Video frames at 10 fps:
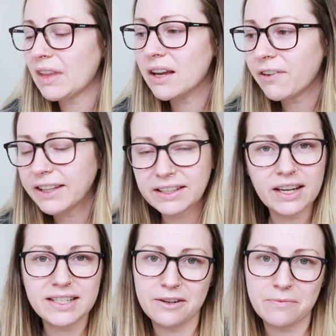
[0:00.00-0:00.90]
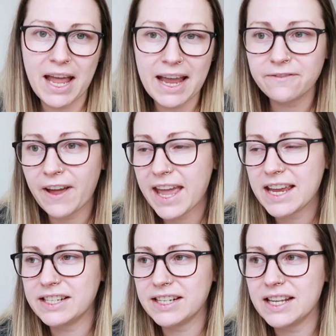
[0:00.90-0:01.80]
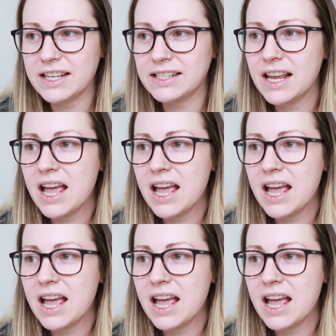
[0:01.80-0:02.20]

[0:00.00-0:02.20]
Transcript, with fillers: I've had the idea in my head for ages,